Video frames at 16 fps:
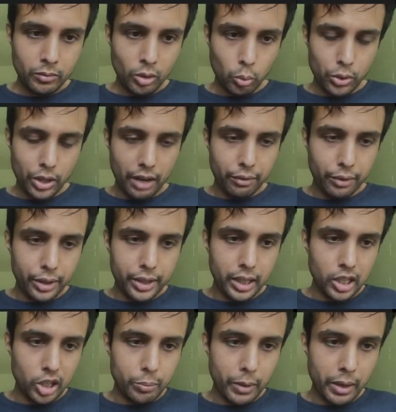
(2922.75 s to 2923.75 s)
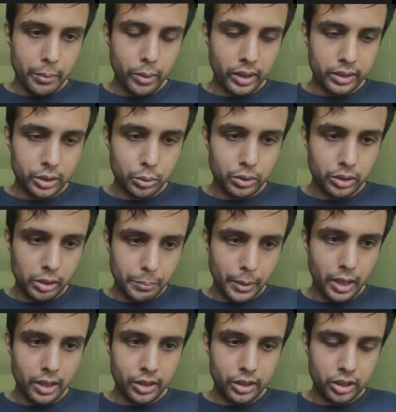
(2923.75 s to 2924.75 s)
with every code, maybe like do
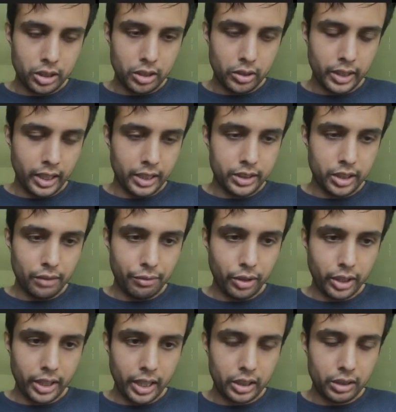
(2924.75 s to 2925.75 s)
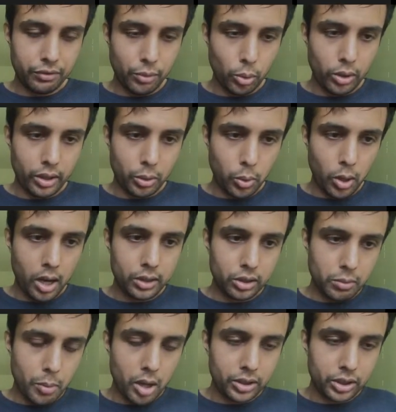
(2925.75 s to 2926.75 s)
debugs like I did for Connect 4 across
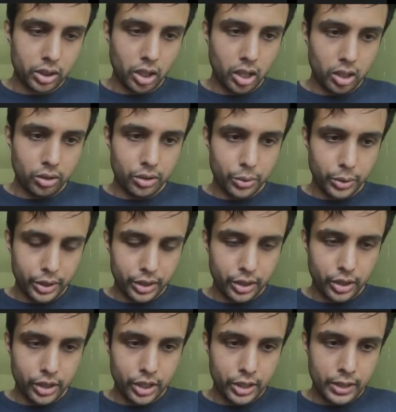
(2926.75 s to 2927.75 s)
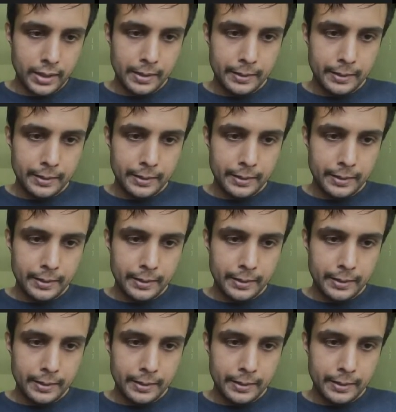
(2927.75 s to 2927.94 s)
the Monte Carlo tree search,